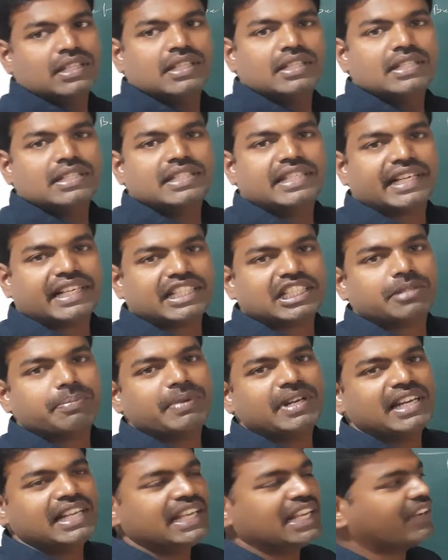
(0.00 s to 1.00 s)
6
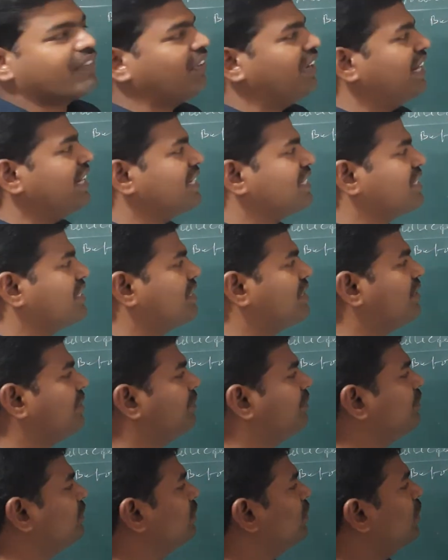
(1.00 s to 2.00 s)
milli equivalents.
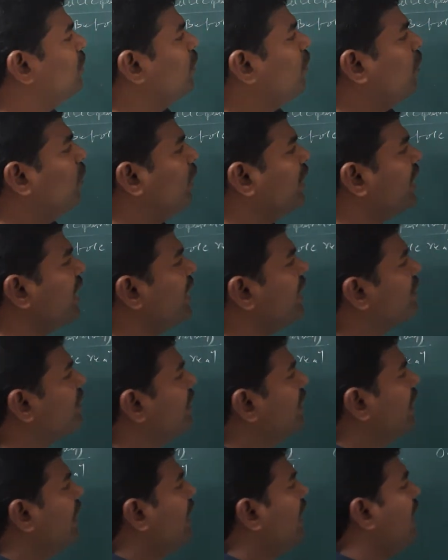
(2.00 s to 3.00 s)
Okay.
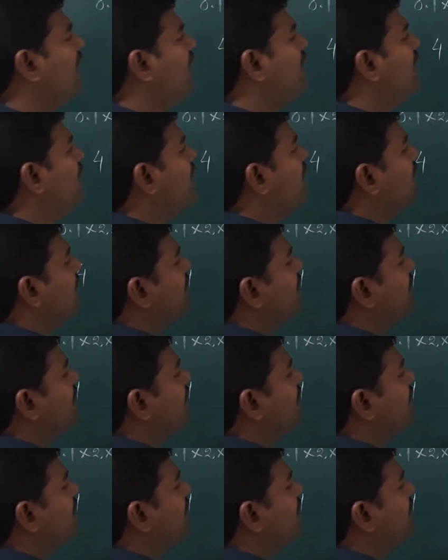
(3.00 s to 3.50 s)
And it